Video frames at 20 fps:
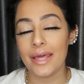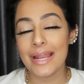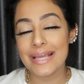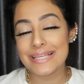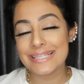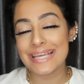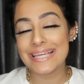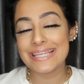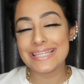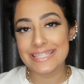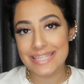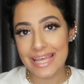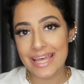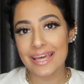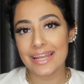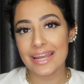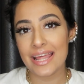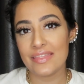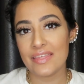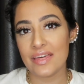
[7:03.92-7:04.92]
And as I
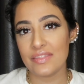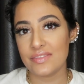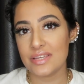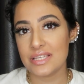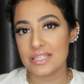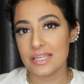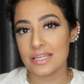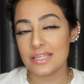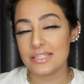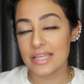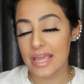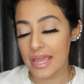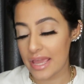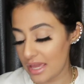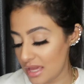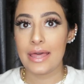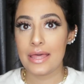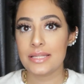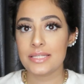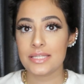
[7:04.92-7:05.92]
said, that this is
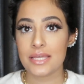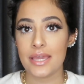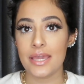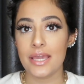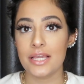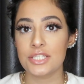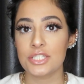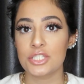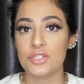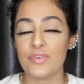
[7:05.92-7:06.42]
a anti-aging